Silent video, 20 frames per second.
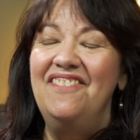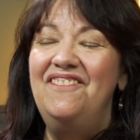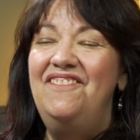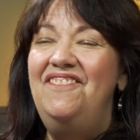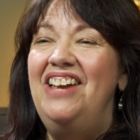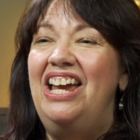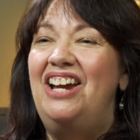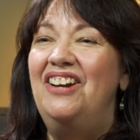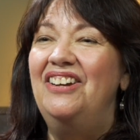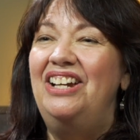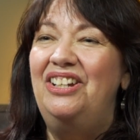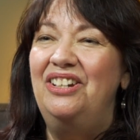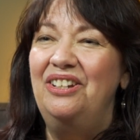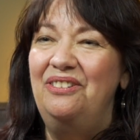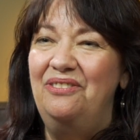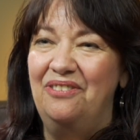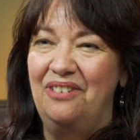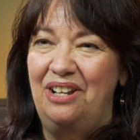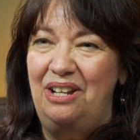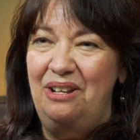A very
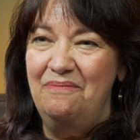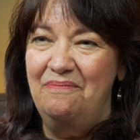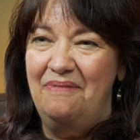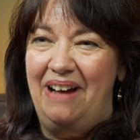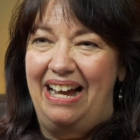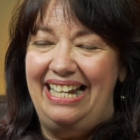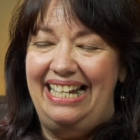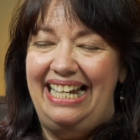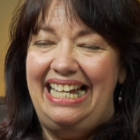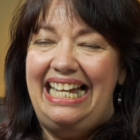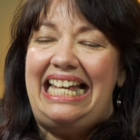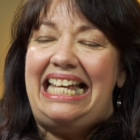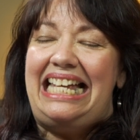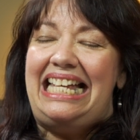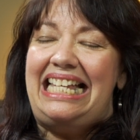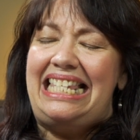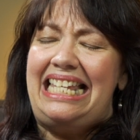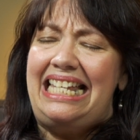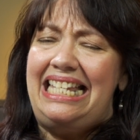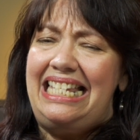good friend of mine
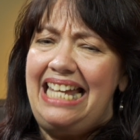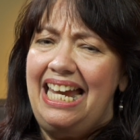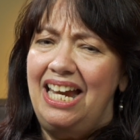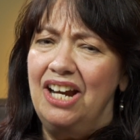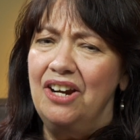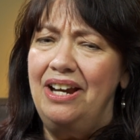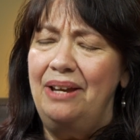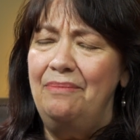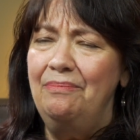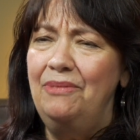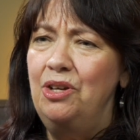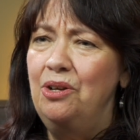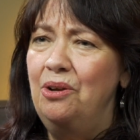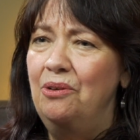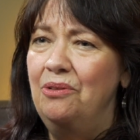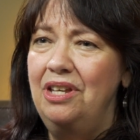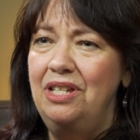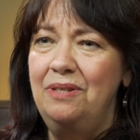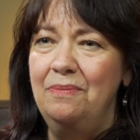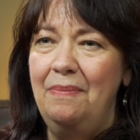said, Teri, you
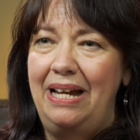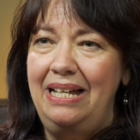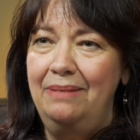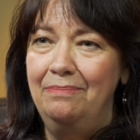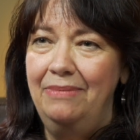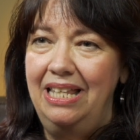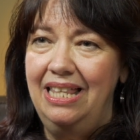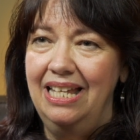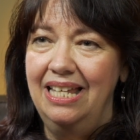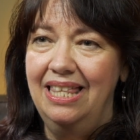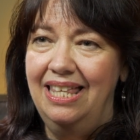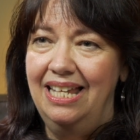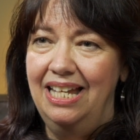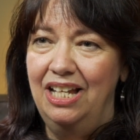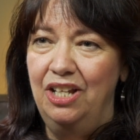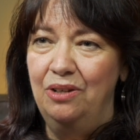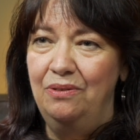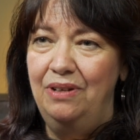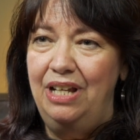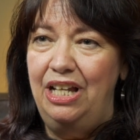know, this might be the
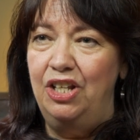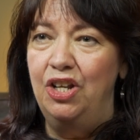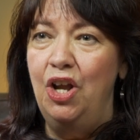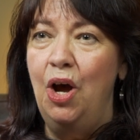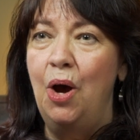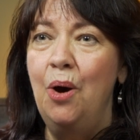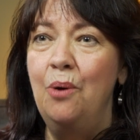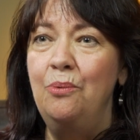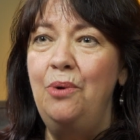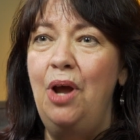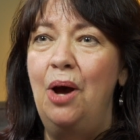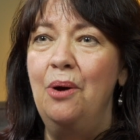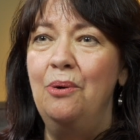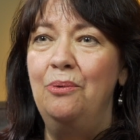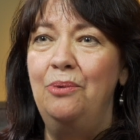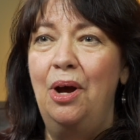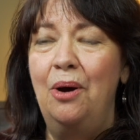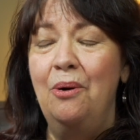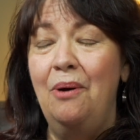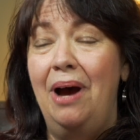thing you need. No,
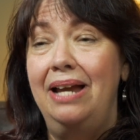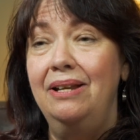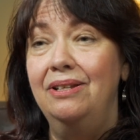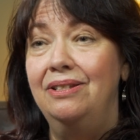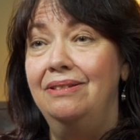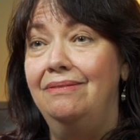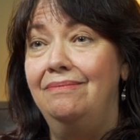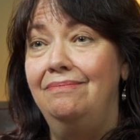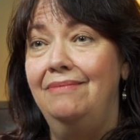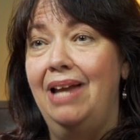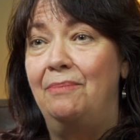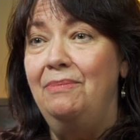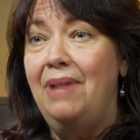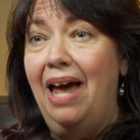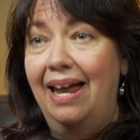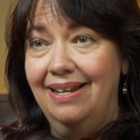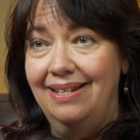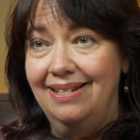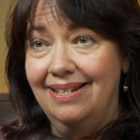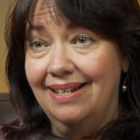no, no, I I'm
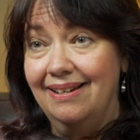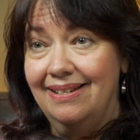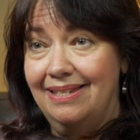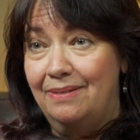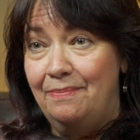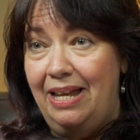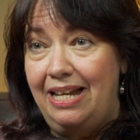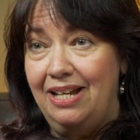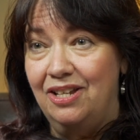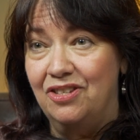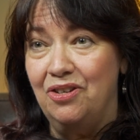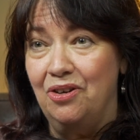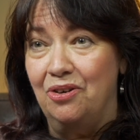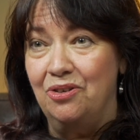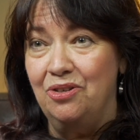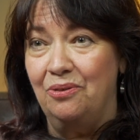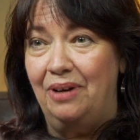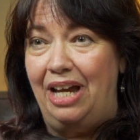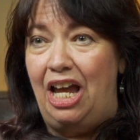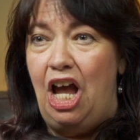not into cosmetic
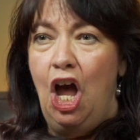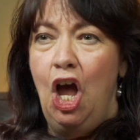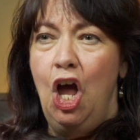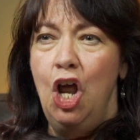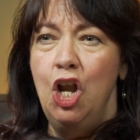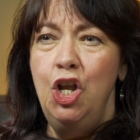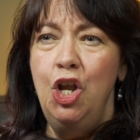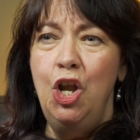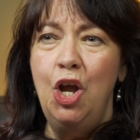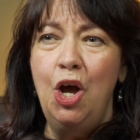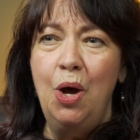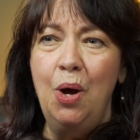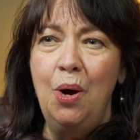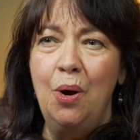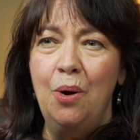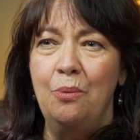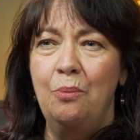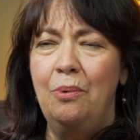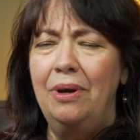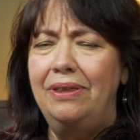surgery.
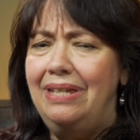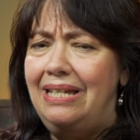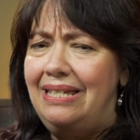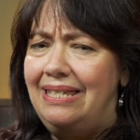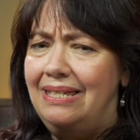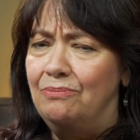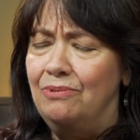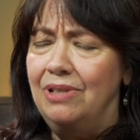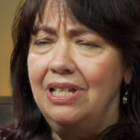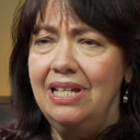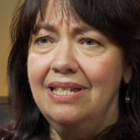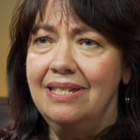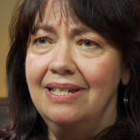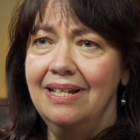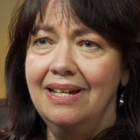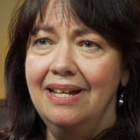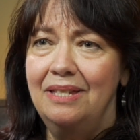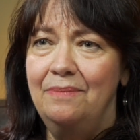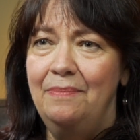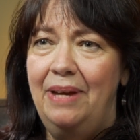No, well, this really
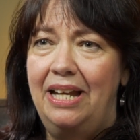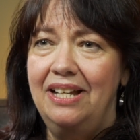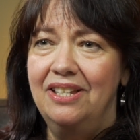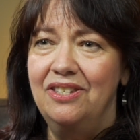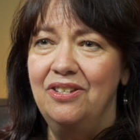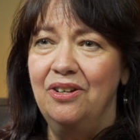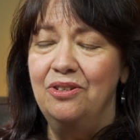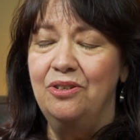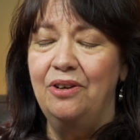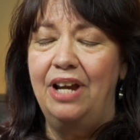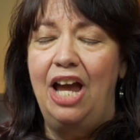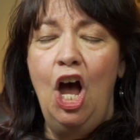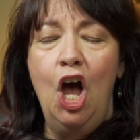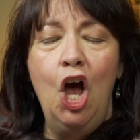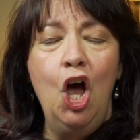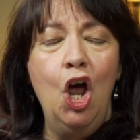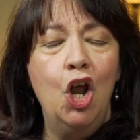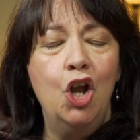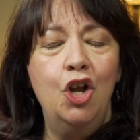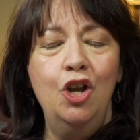isn't cosmetic surgery.
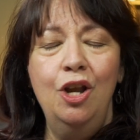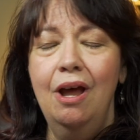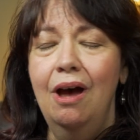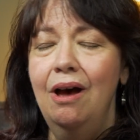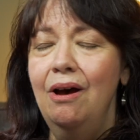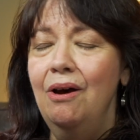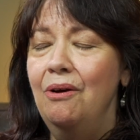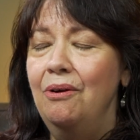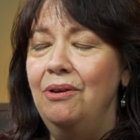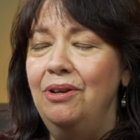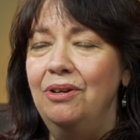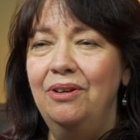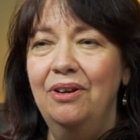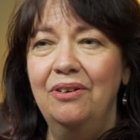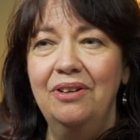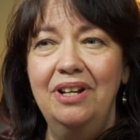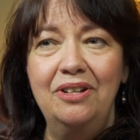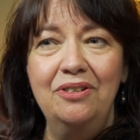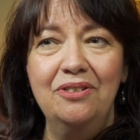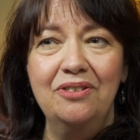No, you
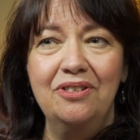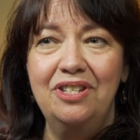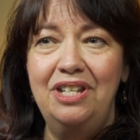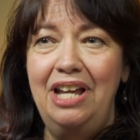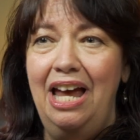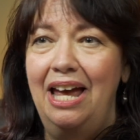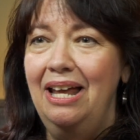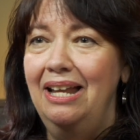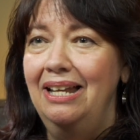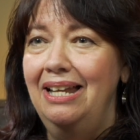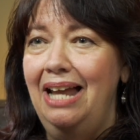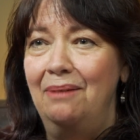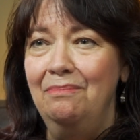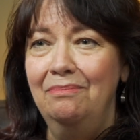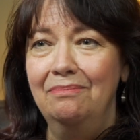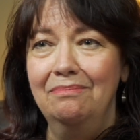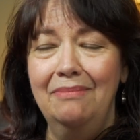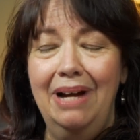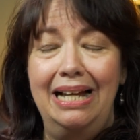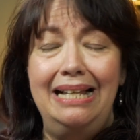don't understand.
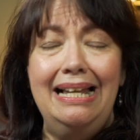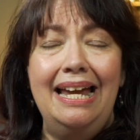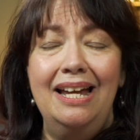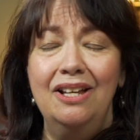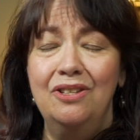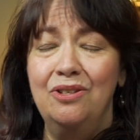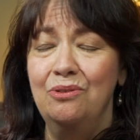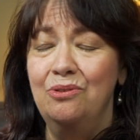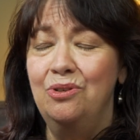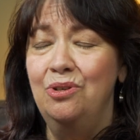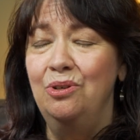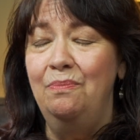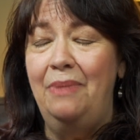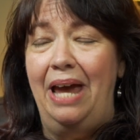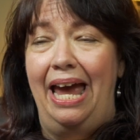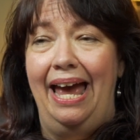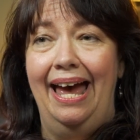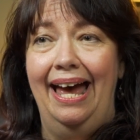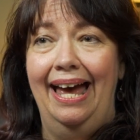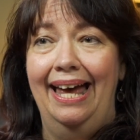I'm, my legs are too
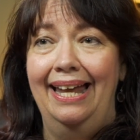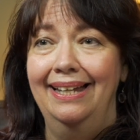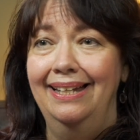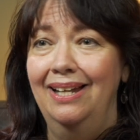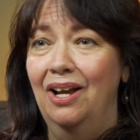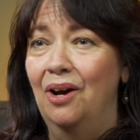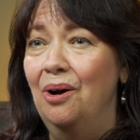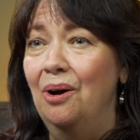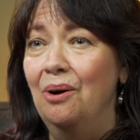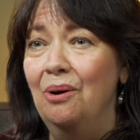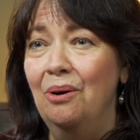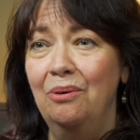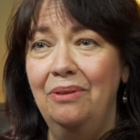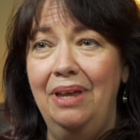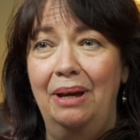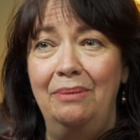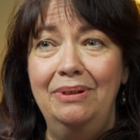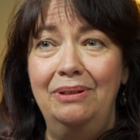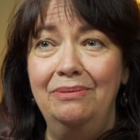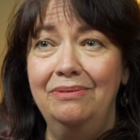bad. No,
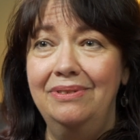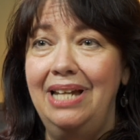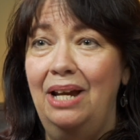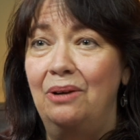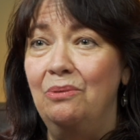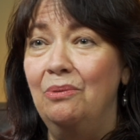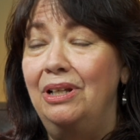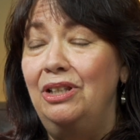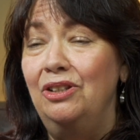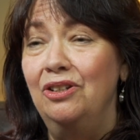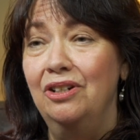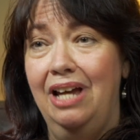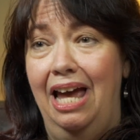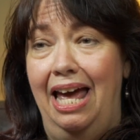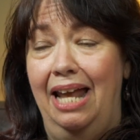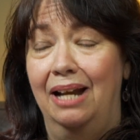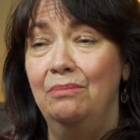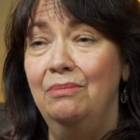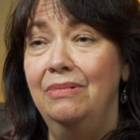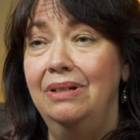they would take one look
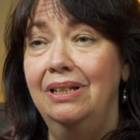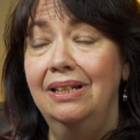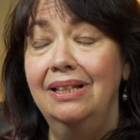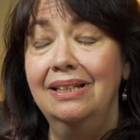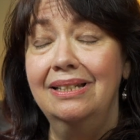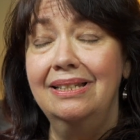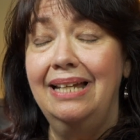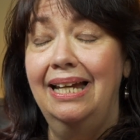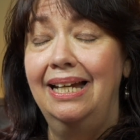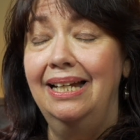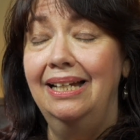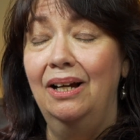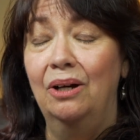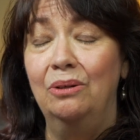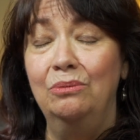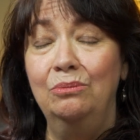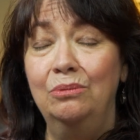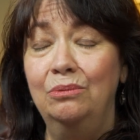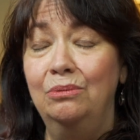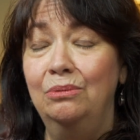at them and say,
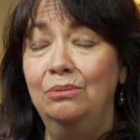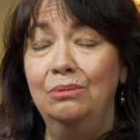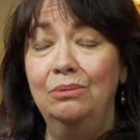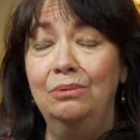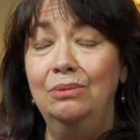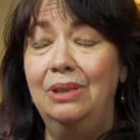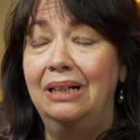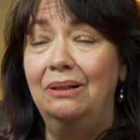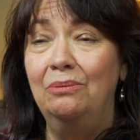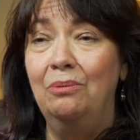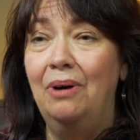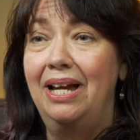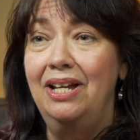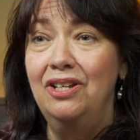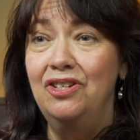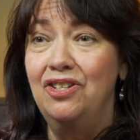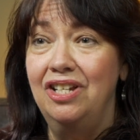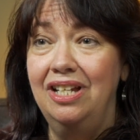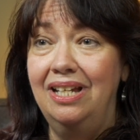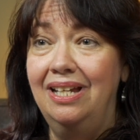oh, why
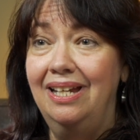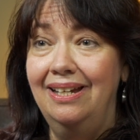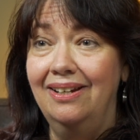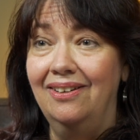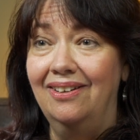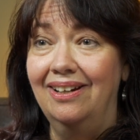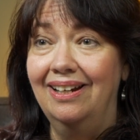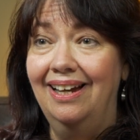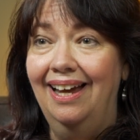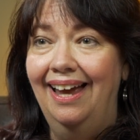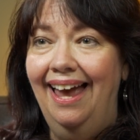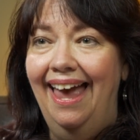is she here?